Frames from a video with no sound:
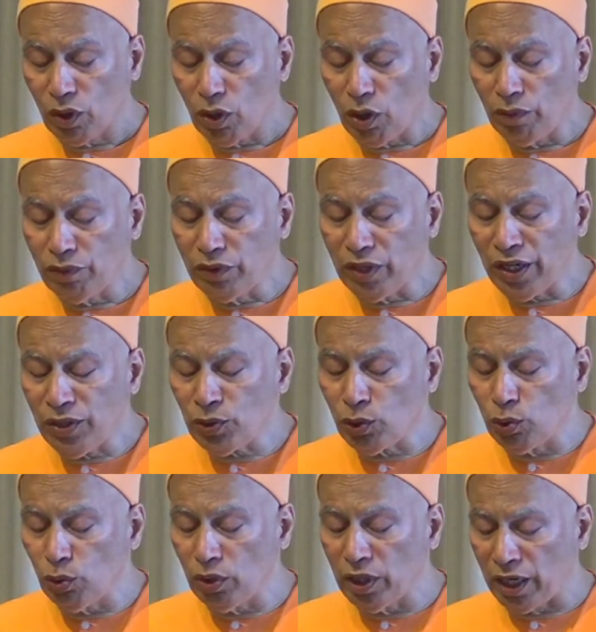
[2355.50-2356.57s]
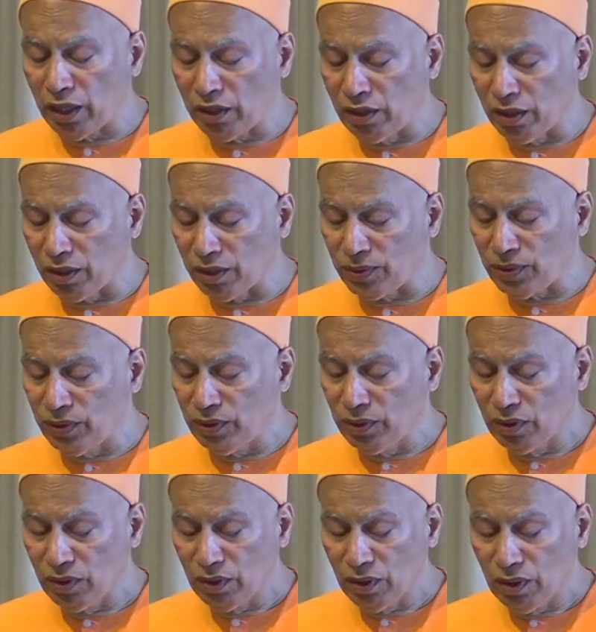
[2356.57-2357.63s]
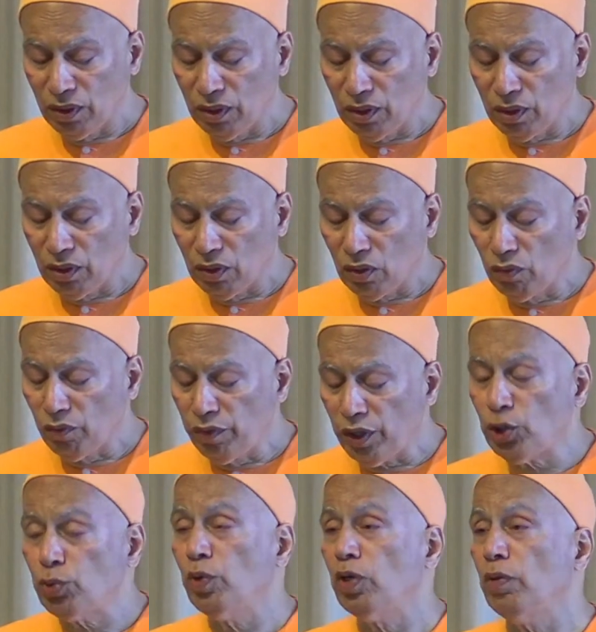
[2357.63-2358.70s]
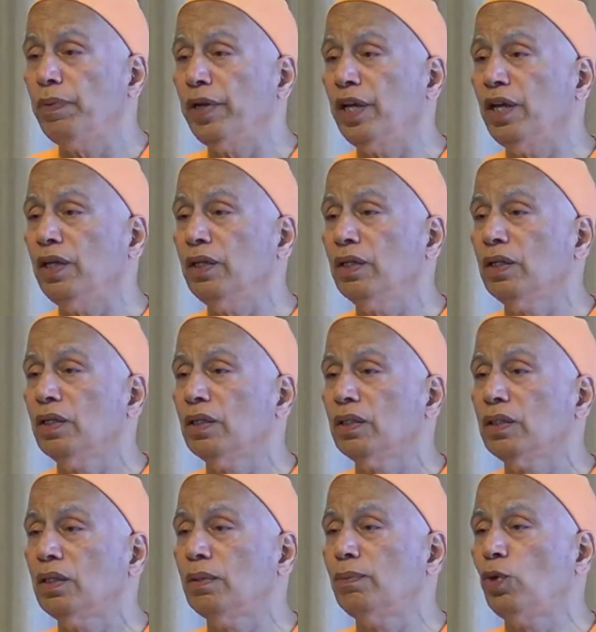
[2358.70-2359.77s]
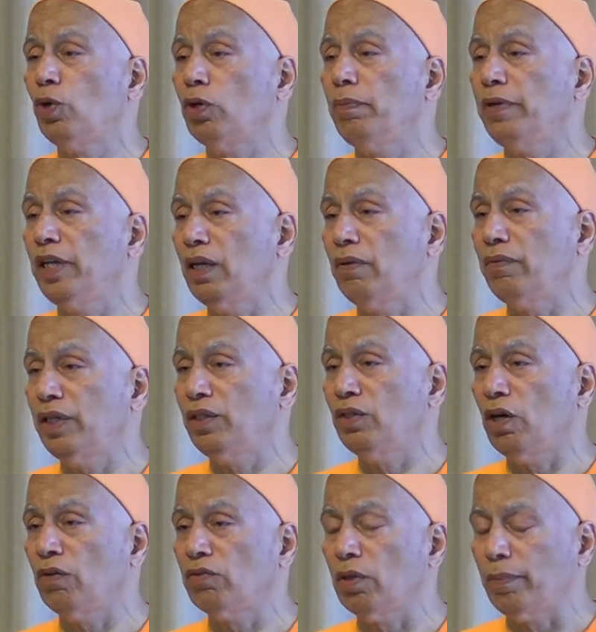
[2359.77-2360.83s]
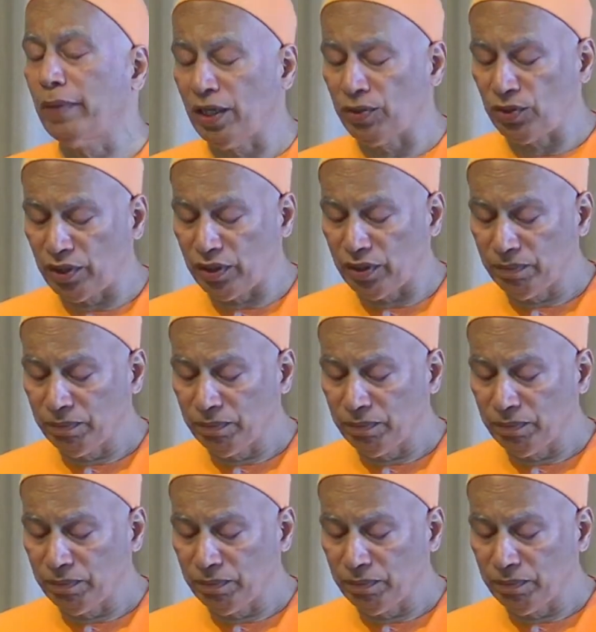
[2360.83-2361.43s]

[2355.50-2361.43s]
Of these 2 gardeners, which would be the more beloved of the master?